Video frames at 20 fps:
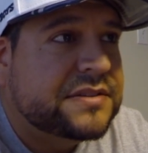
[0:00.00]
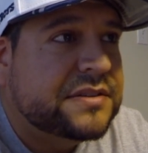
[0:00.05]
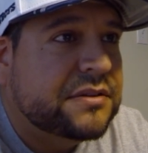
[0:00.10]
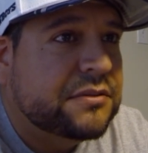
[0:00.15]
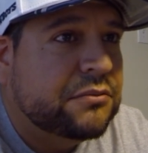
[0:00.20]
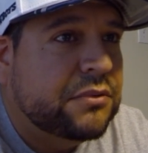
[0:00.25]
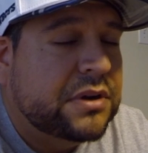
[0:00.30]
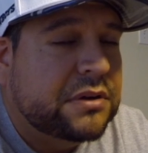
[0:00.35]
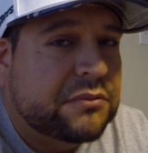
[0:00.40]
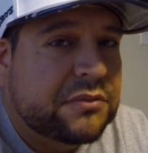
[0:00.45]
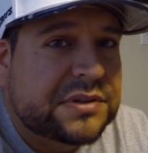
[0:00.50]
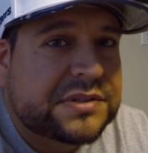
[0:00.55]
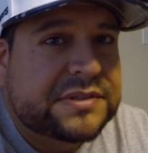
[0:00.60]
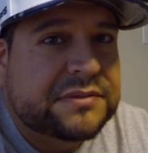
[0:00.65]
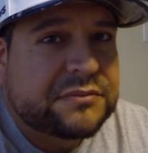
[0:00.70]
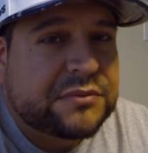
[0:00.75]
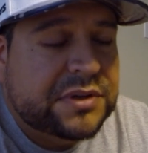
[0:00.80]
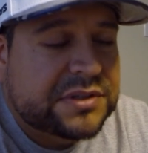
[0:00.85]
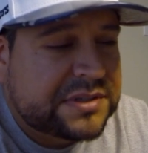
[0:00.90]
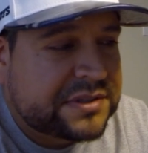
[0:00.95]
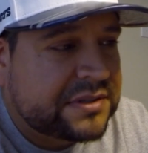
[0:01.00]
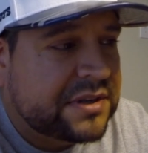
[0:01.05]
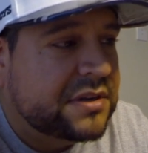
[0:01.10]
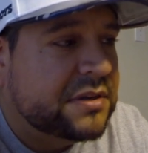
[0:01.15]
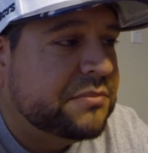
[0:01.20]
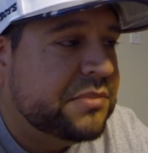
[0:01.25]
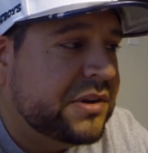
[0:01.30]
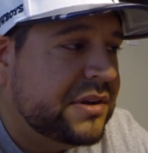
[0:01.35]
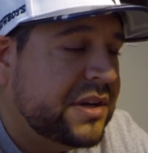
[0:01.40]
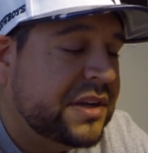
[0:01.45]
You know, what what's what's going
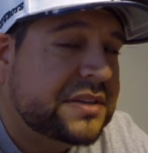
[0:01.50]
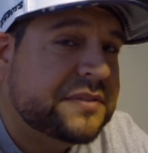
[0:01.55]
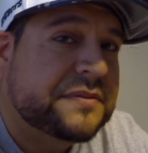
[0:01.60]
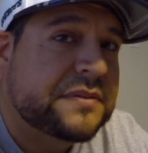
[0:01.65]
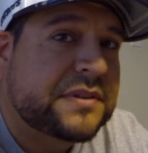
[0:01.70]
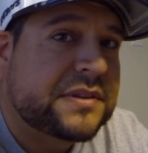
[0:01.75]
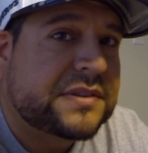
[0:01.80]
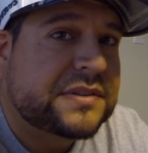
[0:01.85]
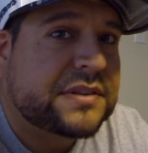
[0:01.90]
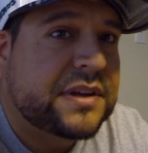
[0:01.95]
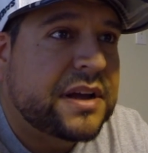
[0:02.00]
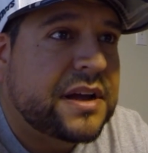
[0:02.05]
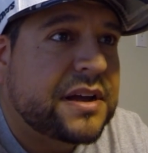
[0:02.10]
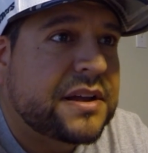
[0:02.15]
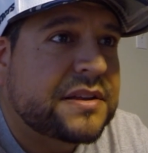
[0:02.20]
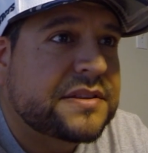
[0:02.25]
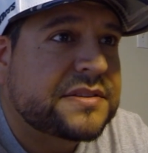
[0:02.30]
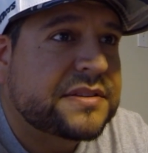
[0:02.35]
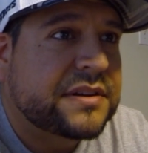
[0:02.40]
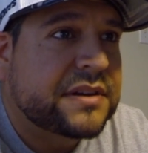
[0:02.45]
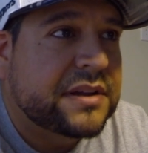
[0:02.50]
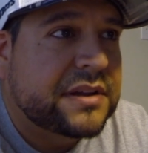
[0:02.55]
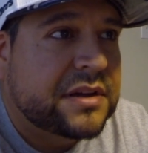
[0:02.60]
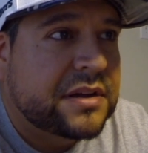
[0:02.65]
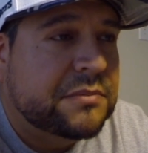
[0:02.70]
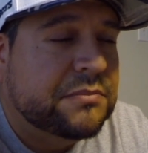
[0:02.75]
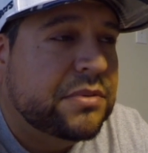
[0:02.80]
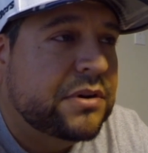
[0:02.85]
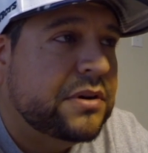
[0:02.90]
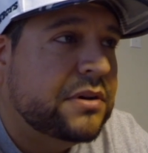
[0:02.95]
to be next for this guy? Is it an
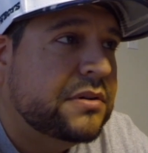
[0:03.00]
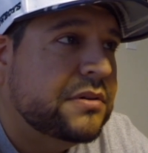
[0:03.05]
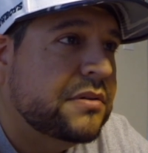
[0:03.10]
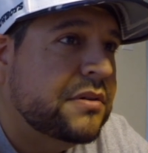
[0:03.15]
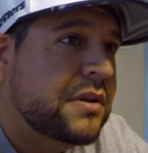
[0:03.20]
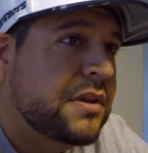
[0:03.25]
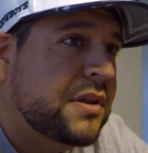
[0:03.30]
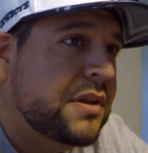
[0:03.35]
elbow?